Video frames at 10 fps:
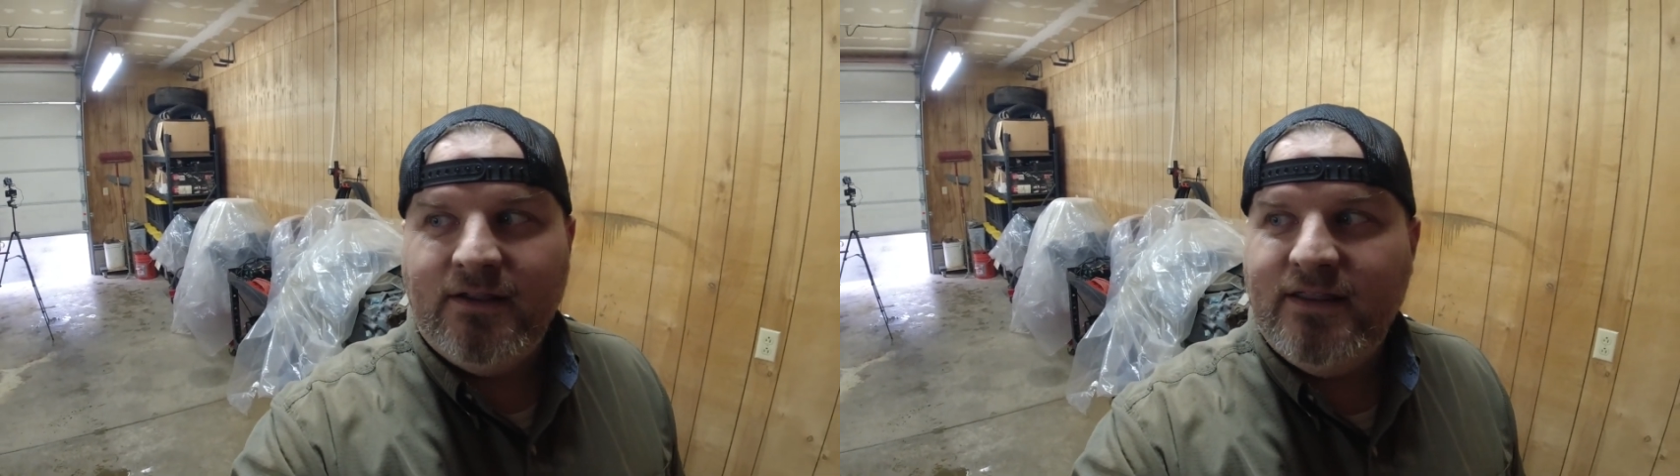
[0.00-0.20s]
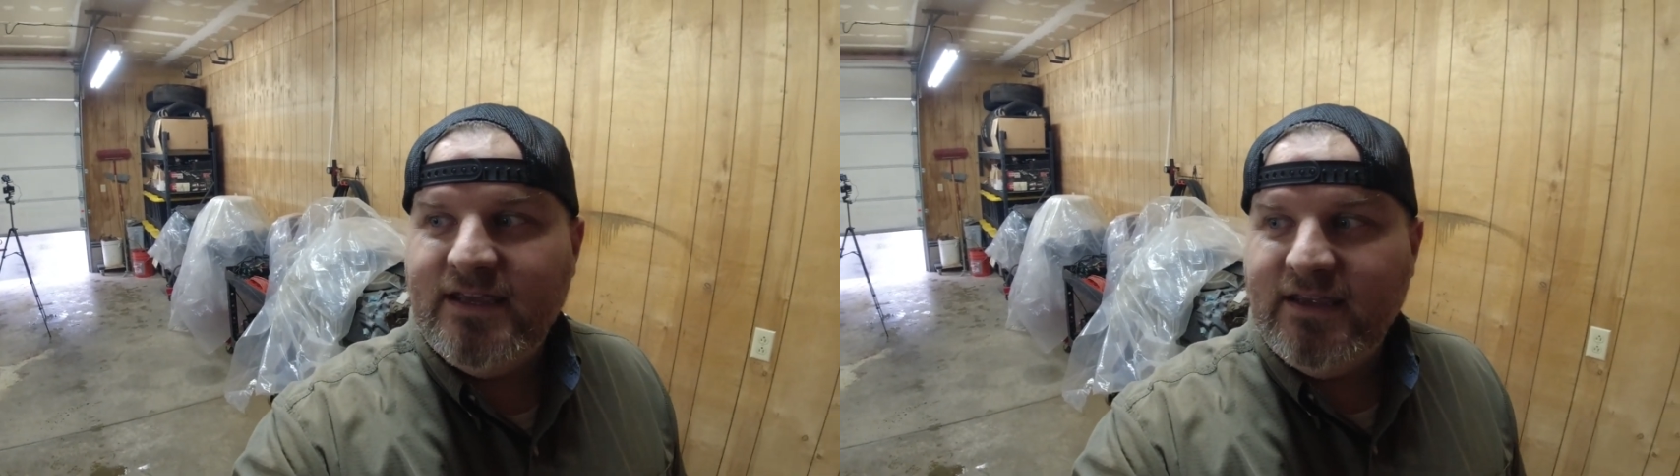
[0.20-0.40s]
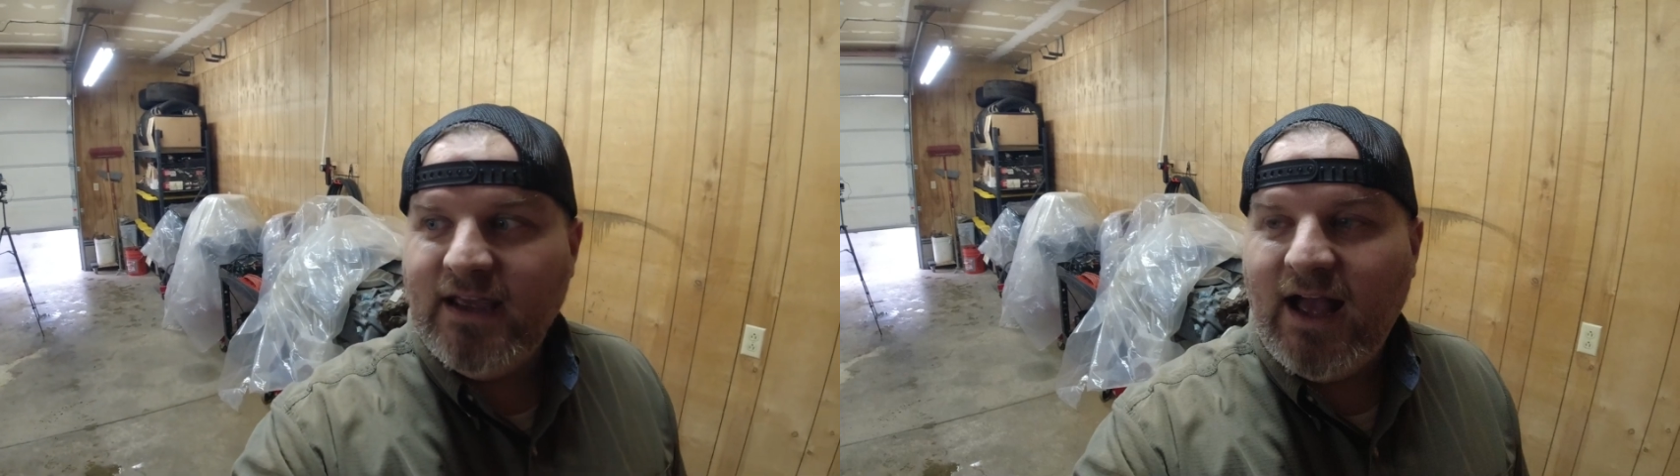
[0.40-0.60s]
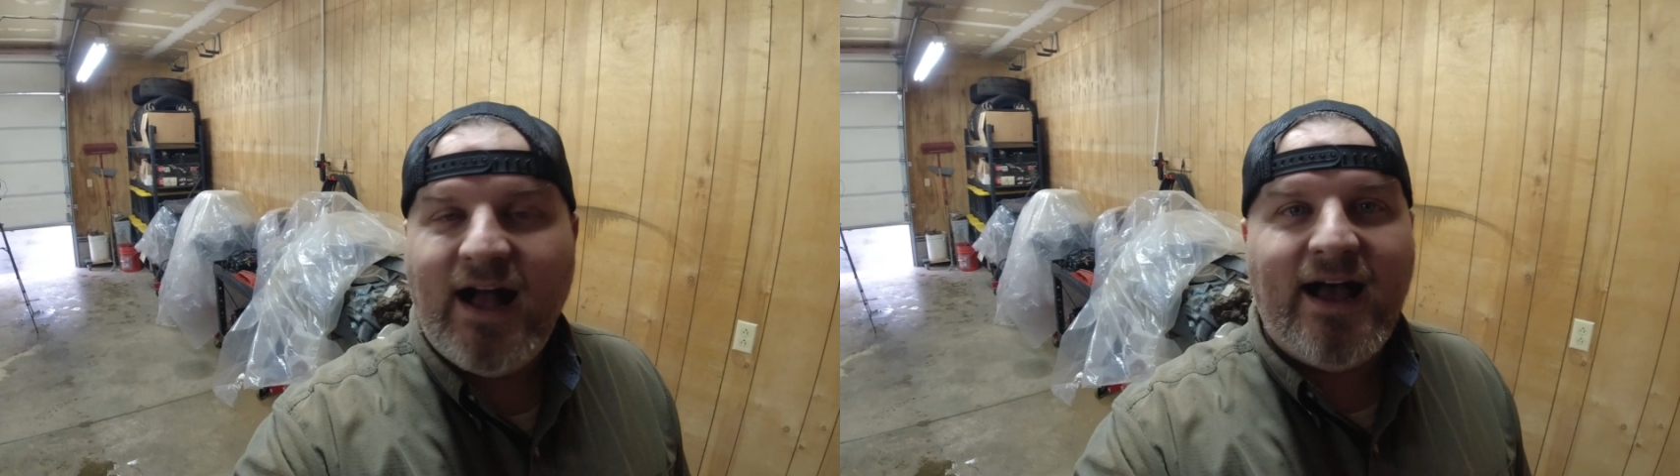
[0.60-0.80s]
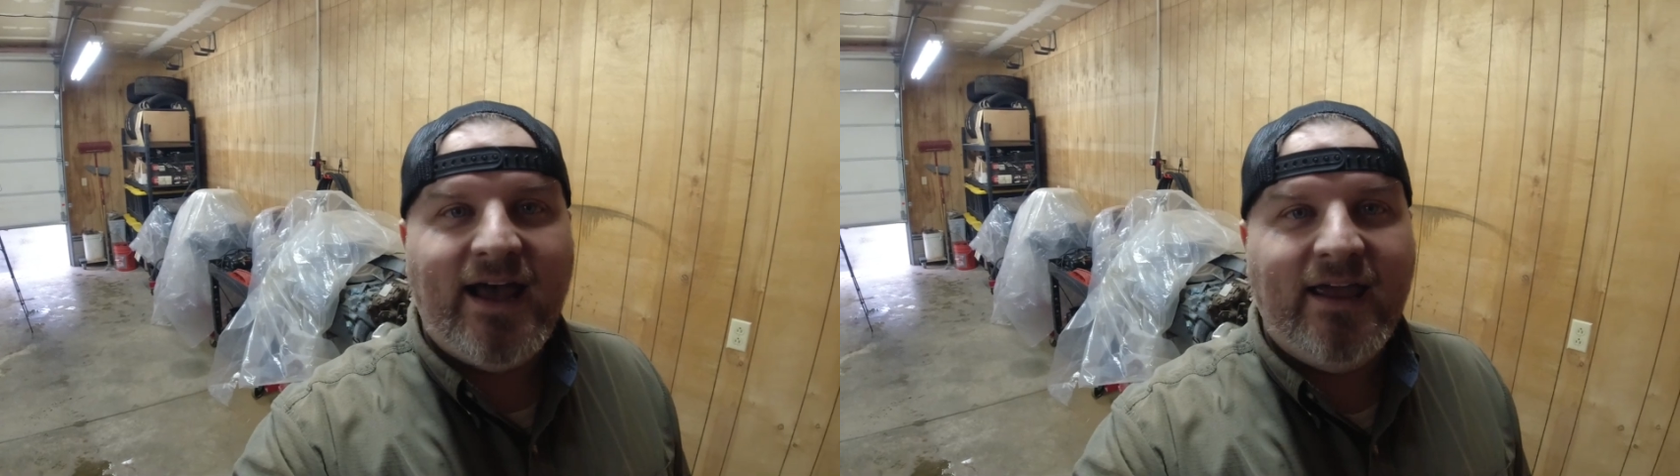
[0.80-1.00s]
The
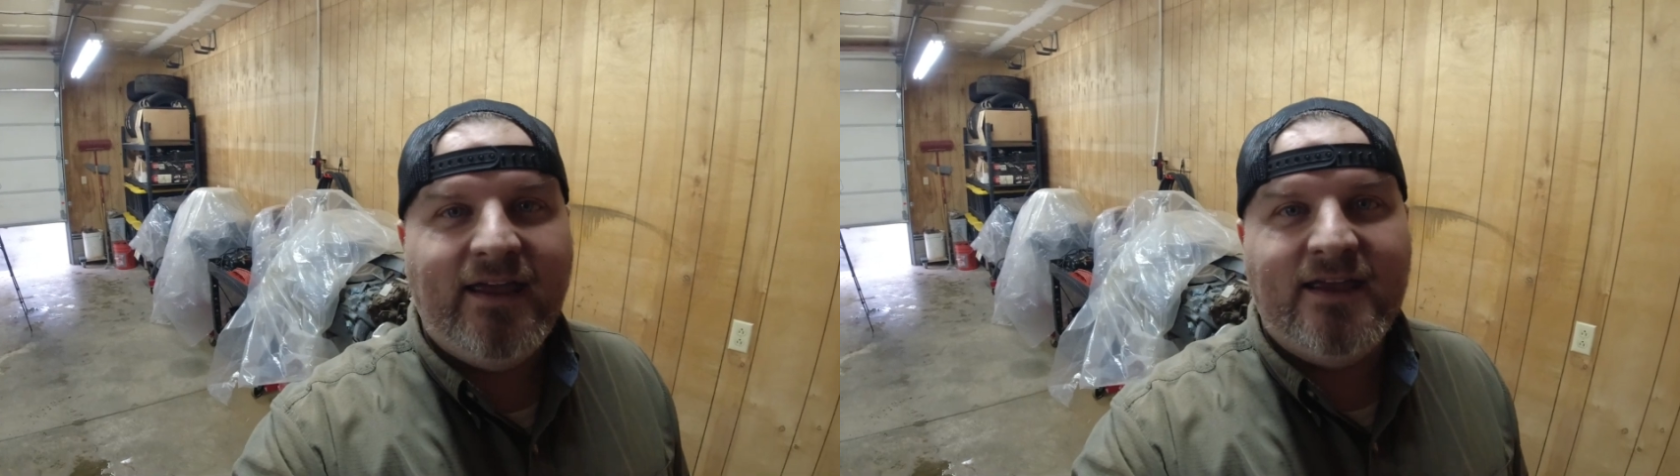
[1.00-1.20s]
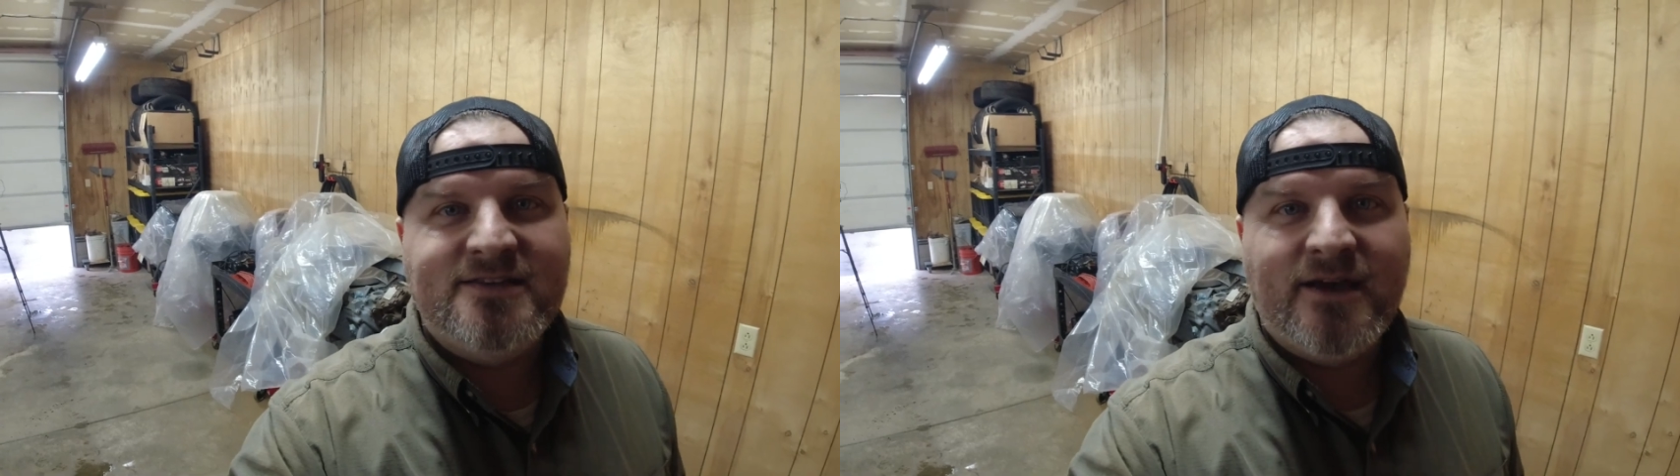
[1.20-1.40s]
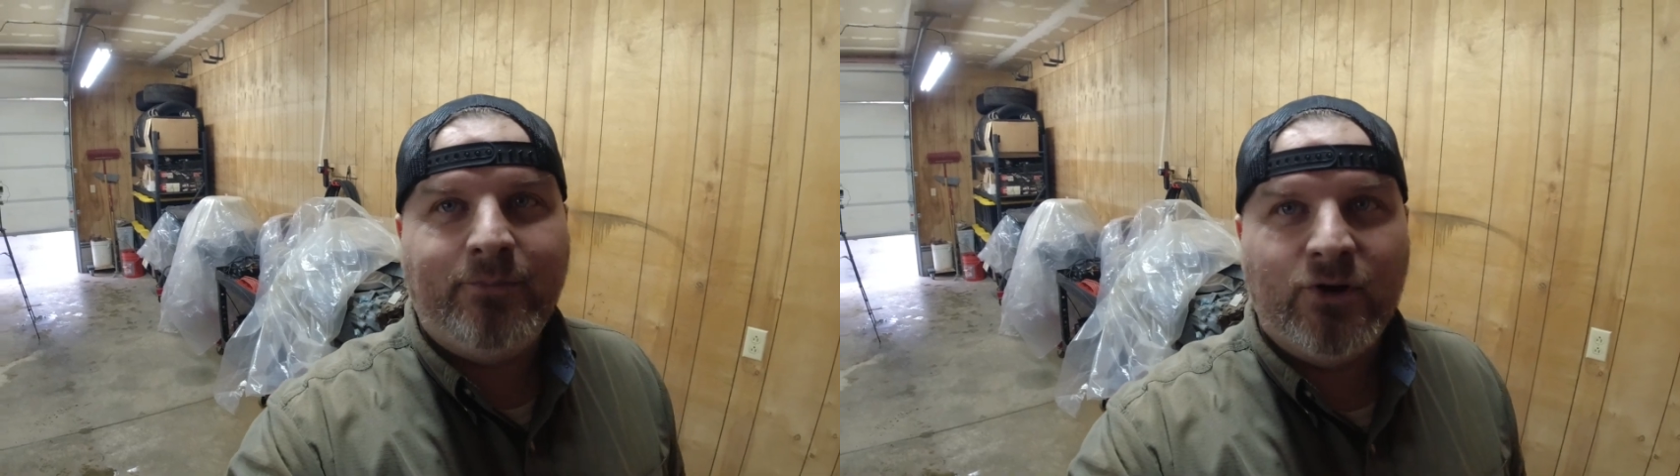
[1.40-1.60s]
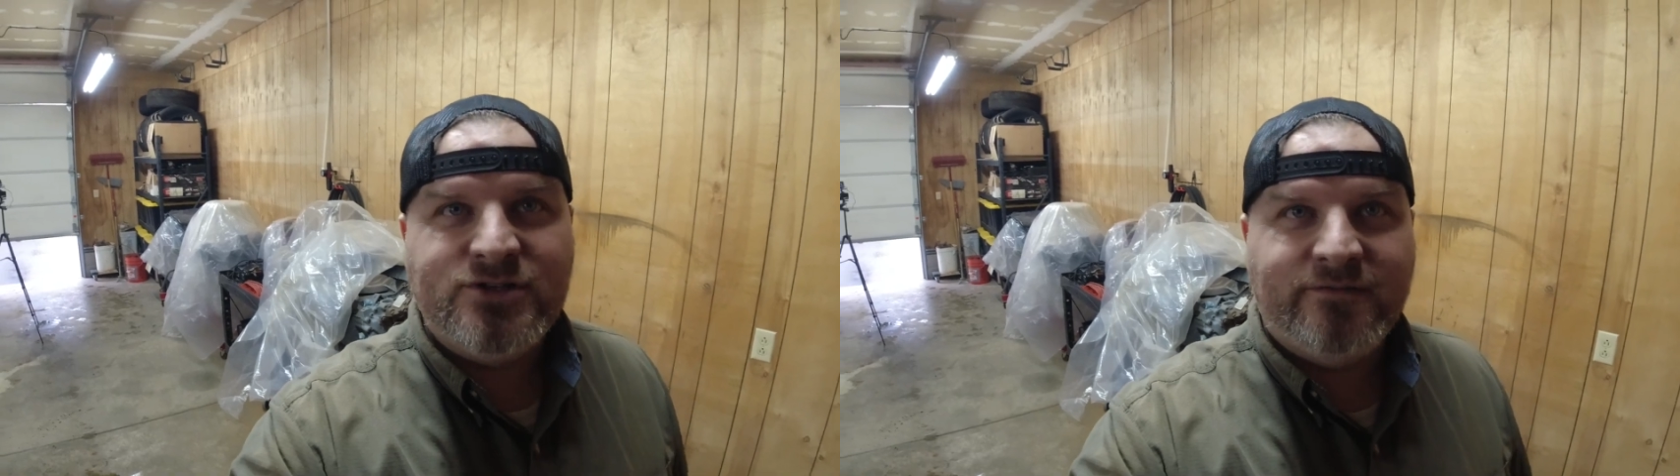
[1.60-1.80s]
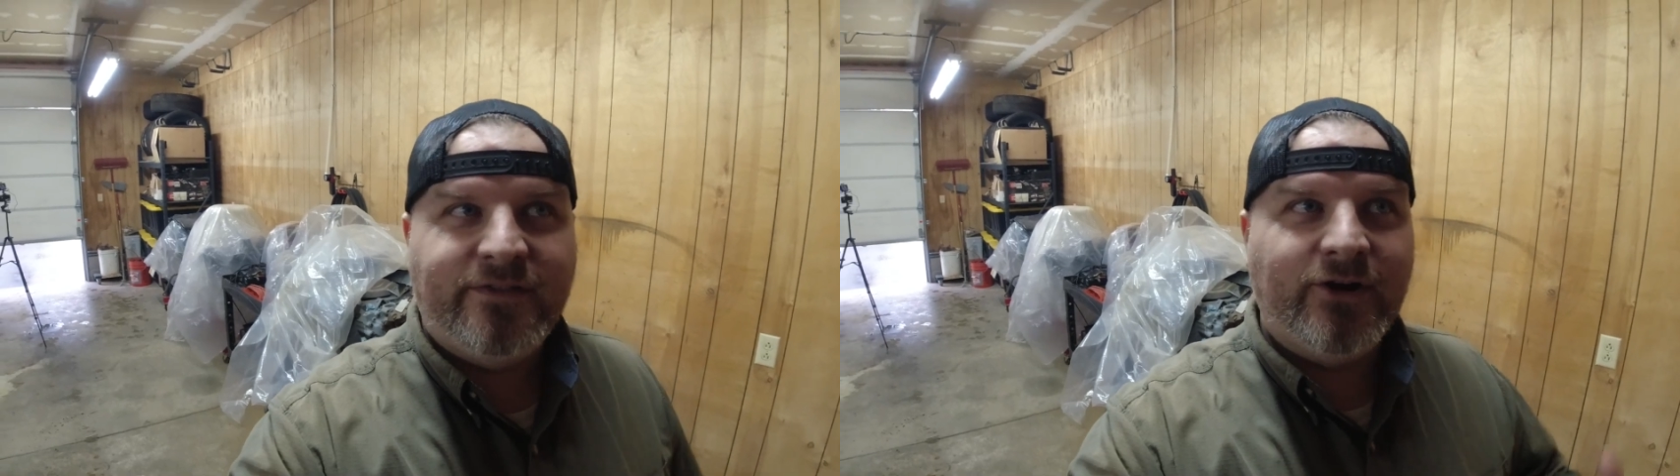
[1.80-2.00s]
high is
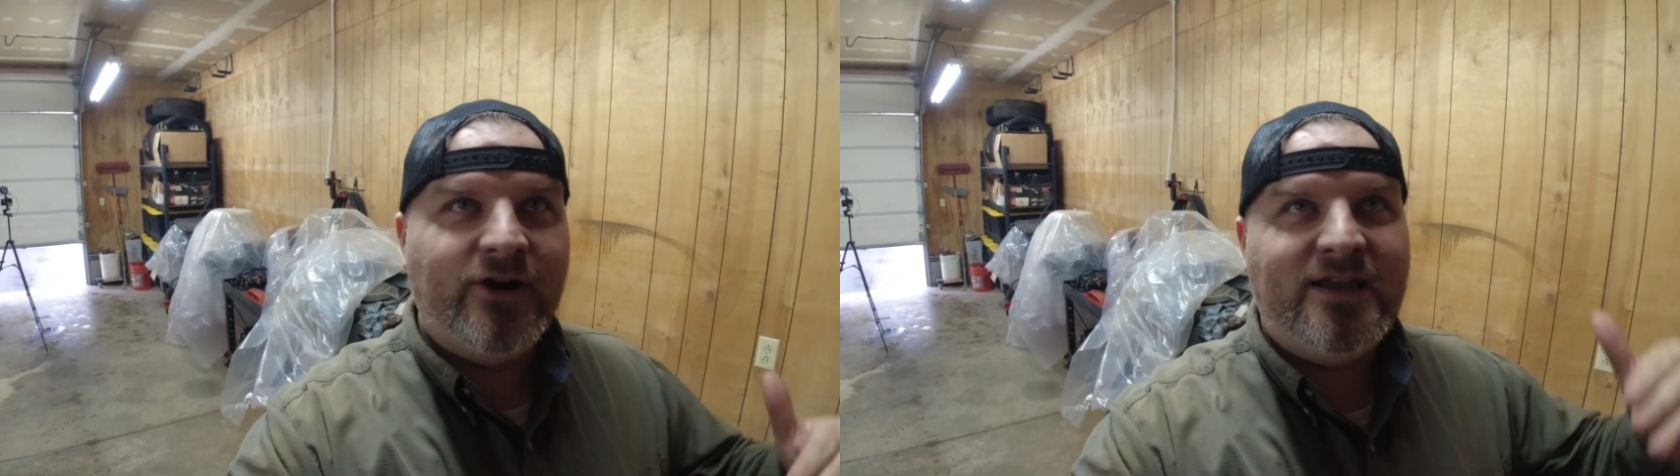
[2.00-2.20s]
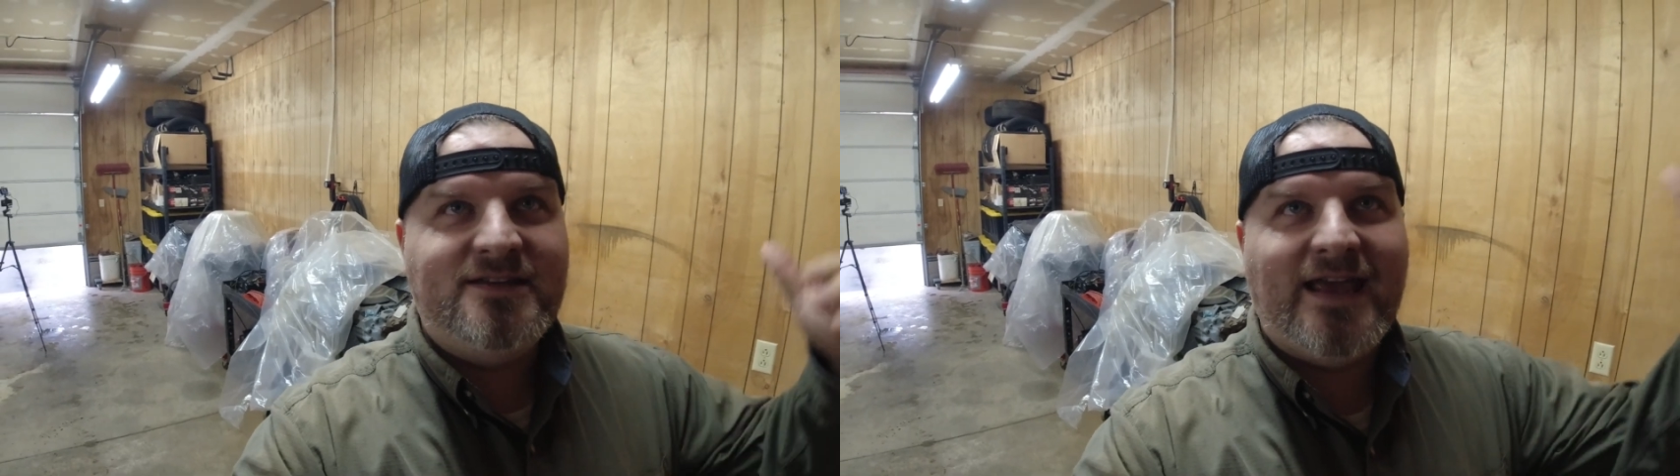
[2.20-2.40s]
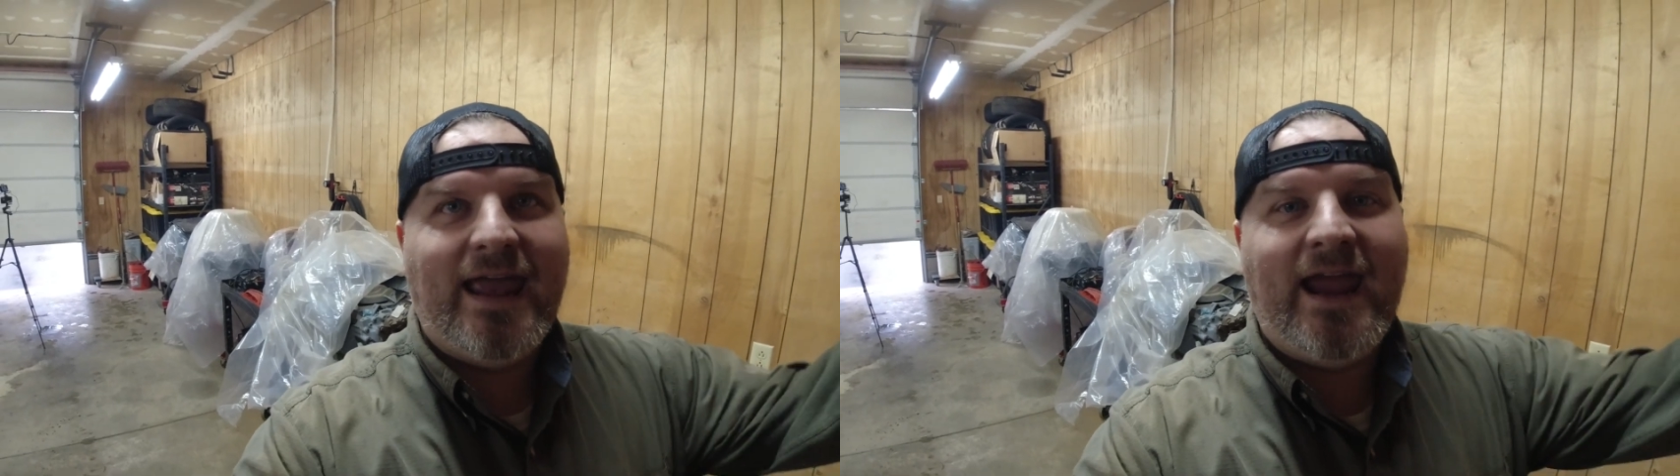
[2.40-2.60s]
upwards of 30 to